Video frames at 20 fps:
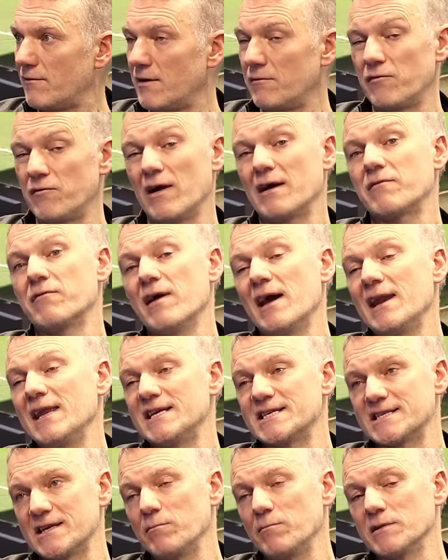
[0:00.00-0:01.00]
In fact, very
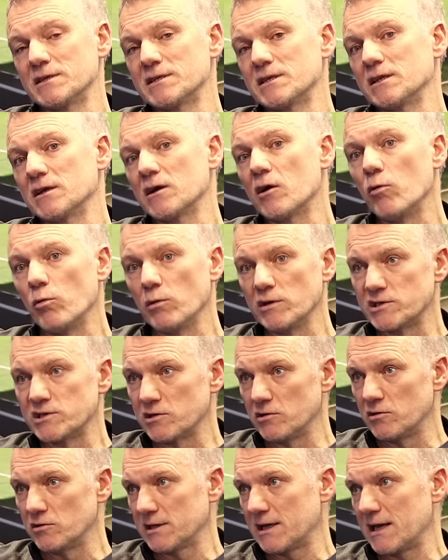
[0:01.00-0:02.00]
similar to the goal he
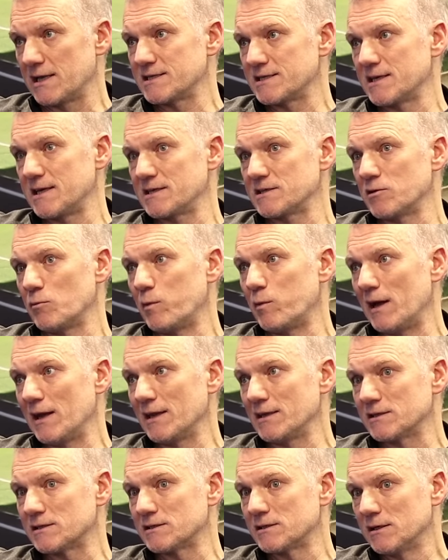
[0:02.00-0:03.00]
scored against Crystal
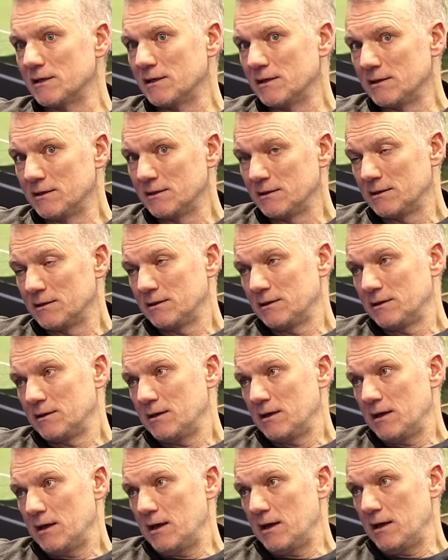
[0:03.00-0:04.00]
Palace
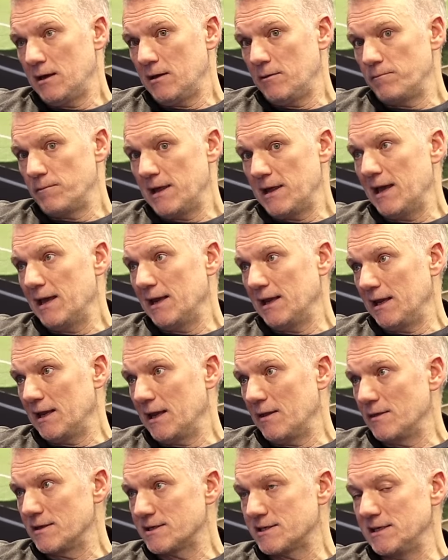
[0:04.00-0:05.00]
earlier
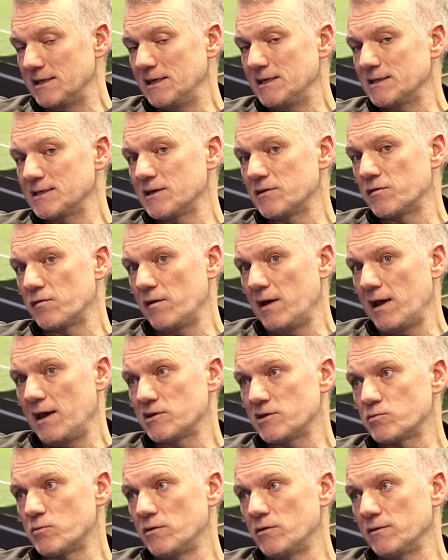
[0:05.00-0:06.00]
in the season, his
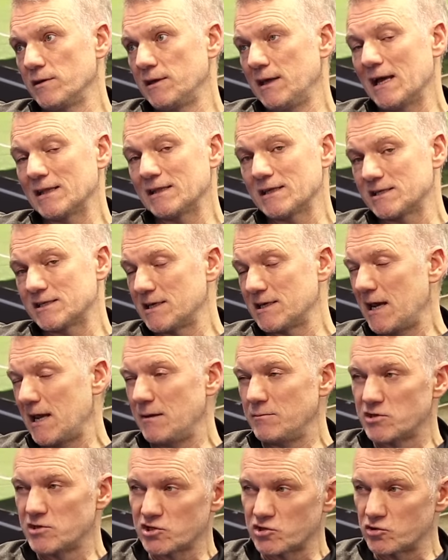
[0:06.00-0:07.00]
first one. He had the
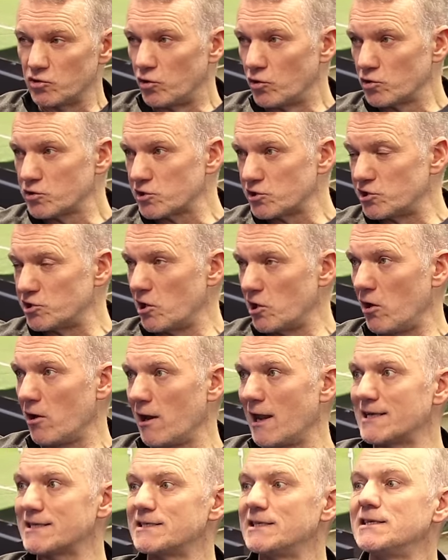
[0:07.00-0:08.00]
same sort of shot
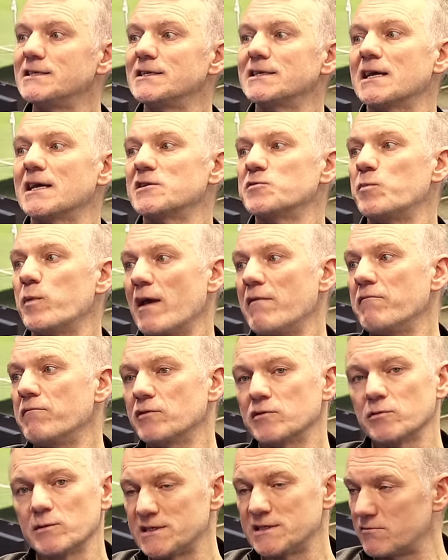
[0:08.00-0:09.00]
last season against
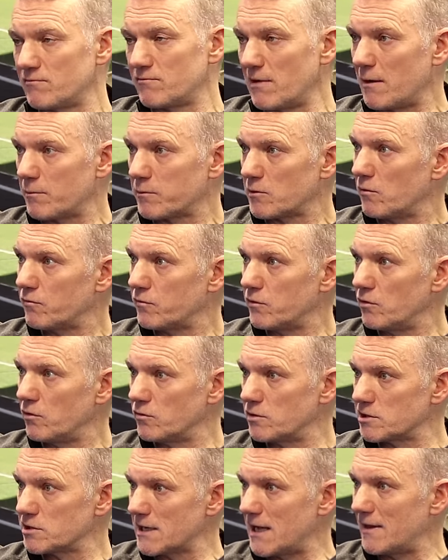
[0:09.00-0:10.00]
Brentford, which rapped off the
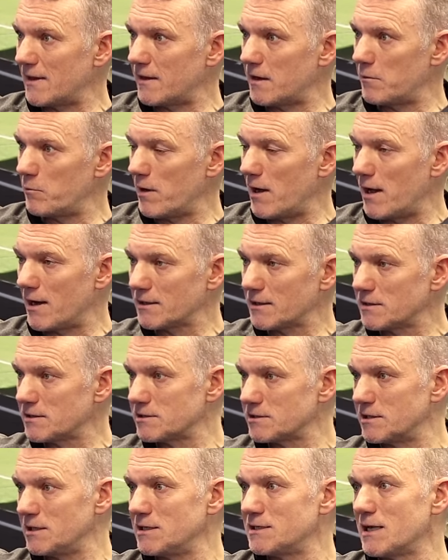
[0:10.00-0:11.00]
underside of the bar at the
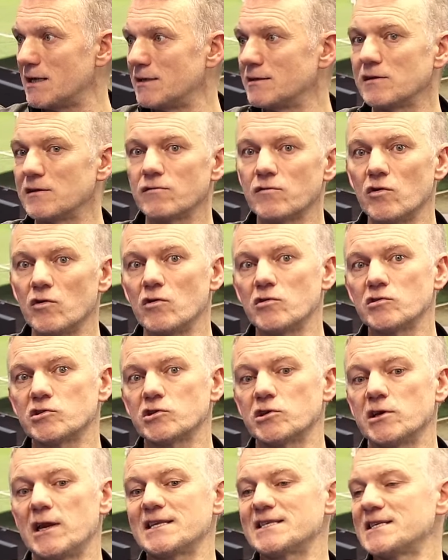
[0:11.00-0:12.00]
street end, of course.
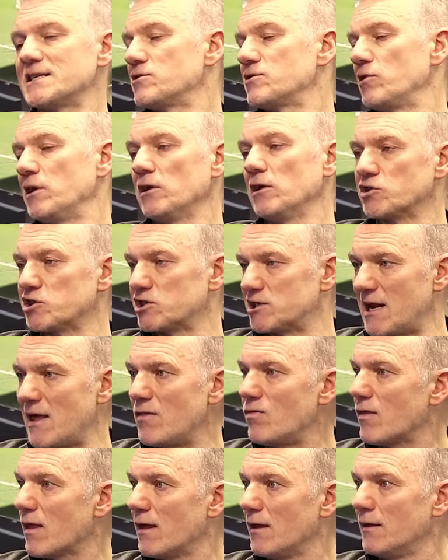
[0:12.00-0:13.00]
And that's his real
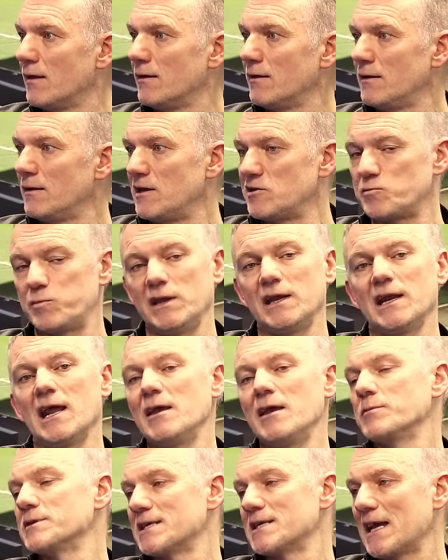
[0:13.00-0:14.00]
strength, is being
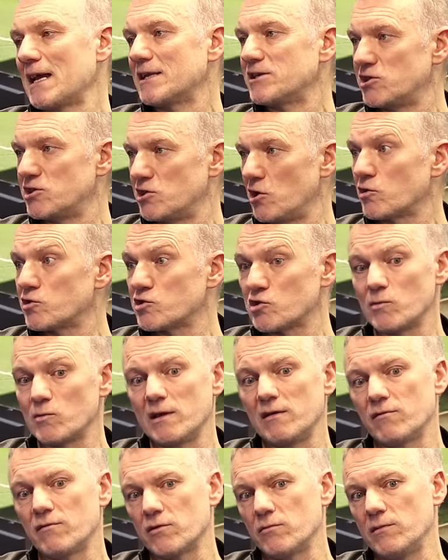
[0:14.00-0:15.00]
able to get shots
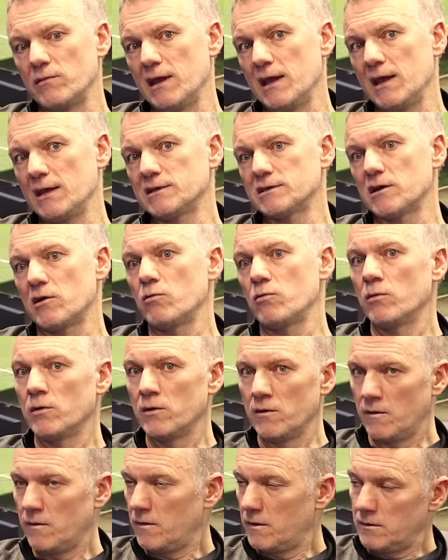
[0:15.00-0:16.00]
away from there. So,
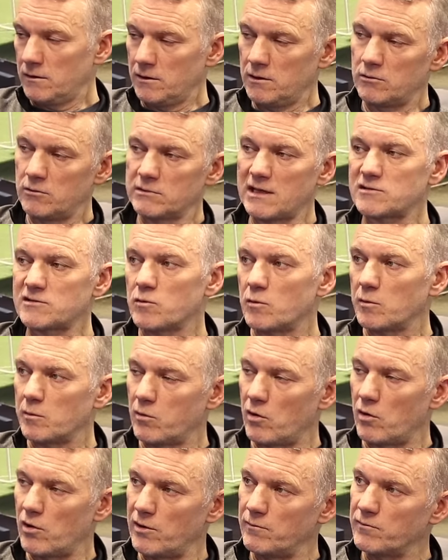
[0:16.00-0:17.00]
you know, that's what we
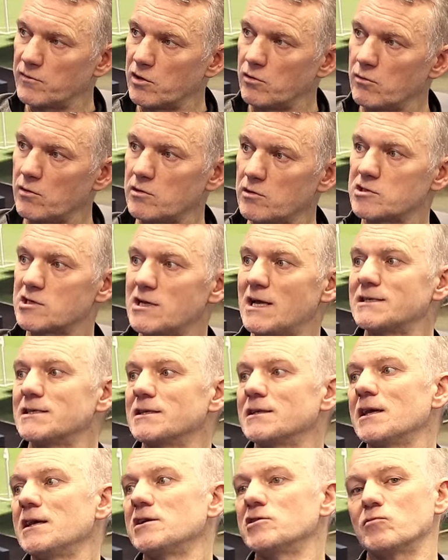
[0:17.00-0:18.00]
want him doing on
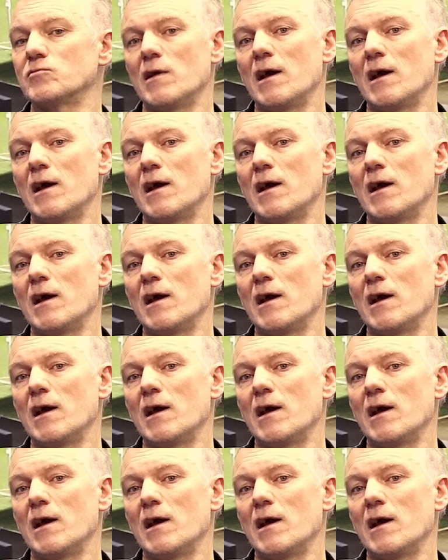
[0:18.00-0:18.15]
Saturday as well.